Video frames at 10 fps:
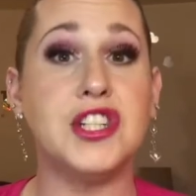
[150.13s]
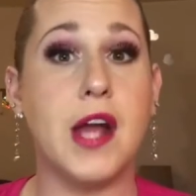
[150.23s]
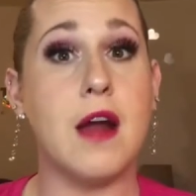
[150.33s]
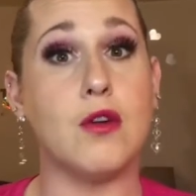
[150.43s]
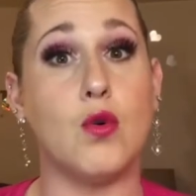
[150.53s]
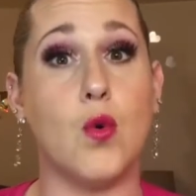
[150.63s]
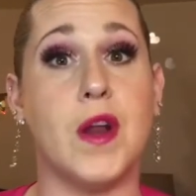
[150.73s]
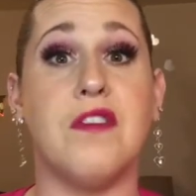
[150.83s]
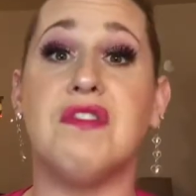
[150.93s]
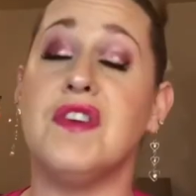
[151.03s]
category
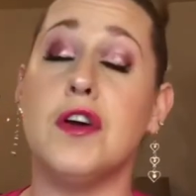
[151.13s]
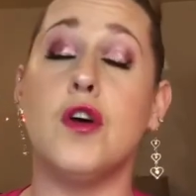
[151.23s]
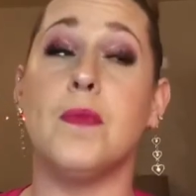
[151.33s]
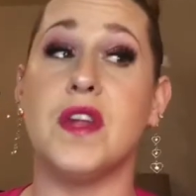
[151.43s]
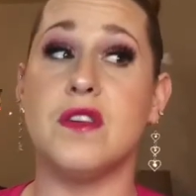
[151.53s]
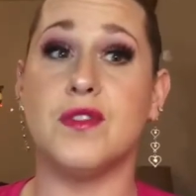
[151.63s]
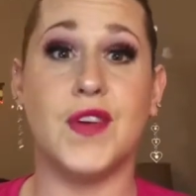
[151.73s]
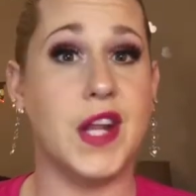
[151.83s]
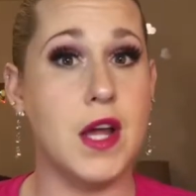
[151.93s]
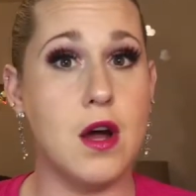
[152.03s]
to film these
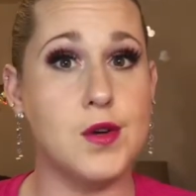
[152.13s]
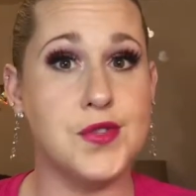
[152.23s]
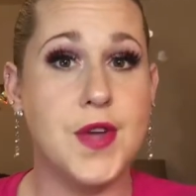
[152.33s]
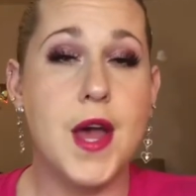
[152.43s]
videos